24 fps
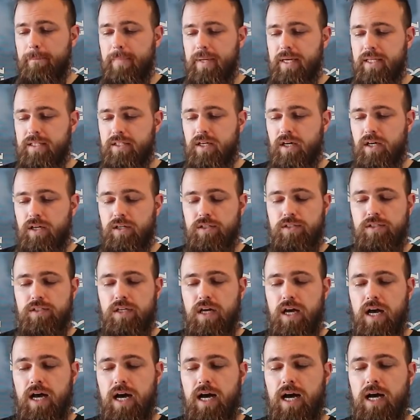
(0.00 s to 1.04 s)
It calls
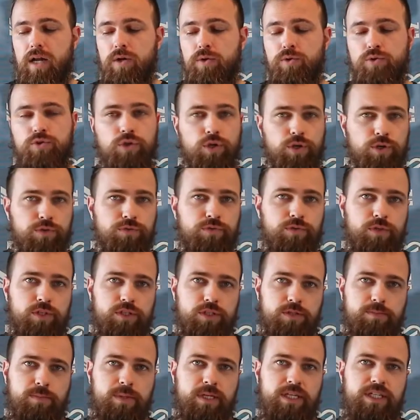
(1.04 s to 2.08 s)
Alu Teufel
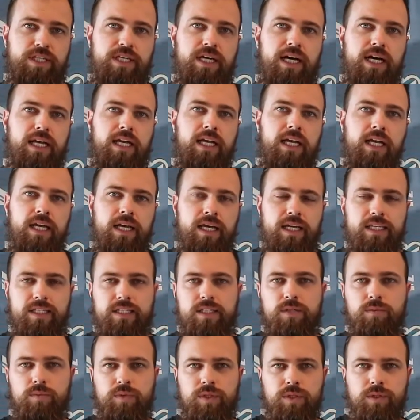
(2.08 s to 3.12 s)
Special.
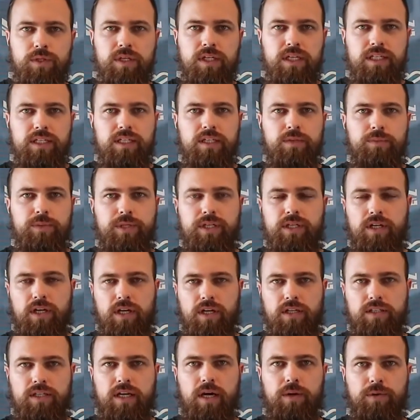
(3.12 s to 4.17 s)
It's a wheel cleaner, we
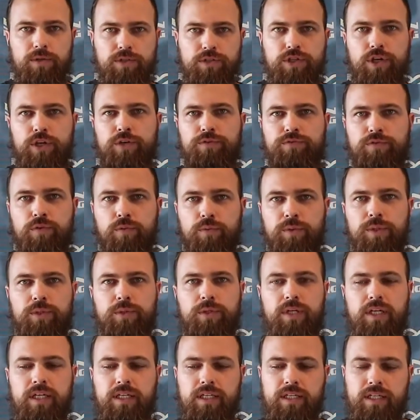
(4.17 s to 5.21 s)
call it our Teufel wheel
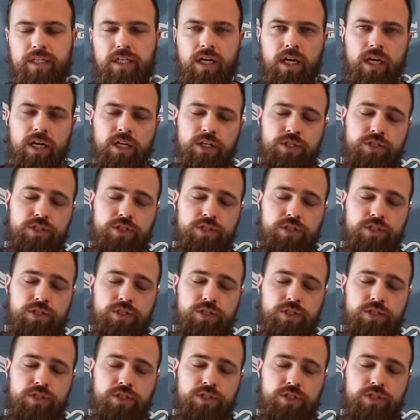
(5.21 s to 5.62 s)
cleaner.